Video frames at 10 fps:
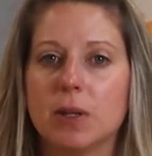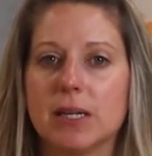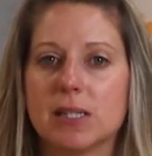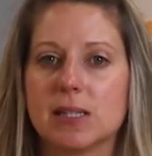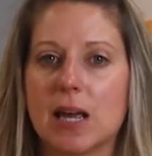
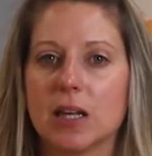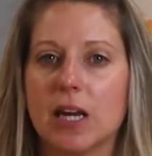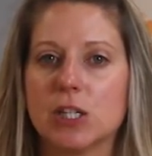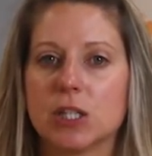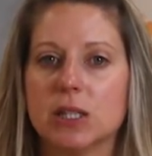license
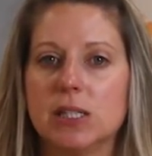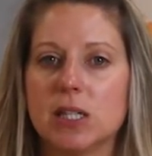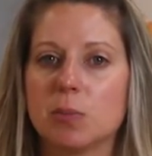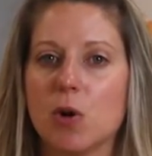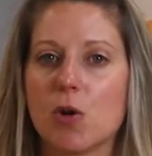allocation
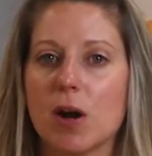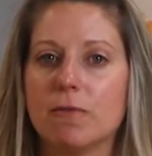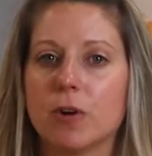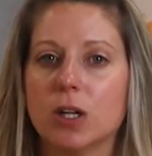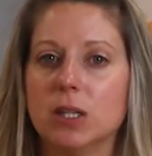leasing
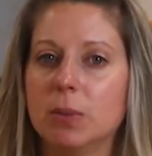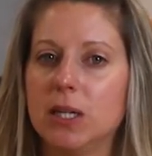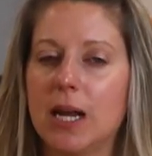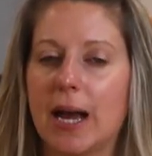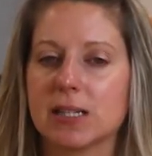program for a
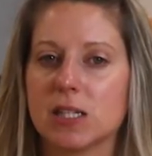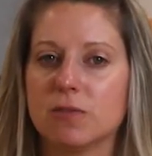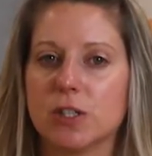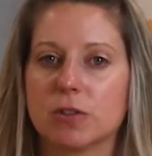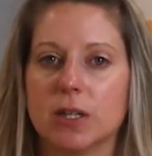limited access
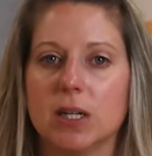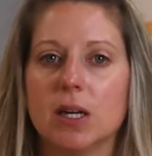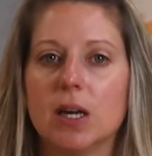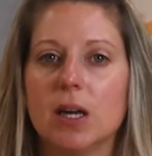fishery.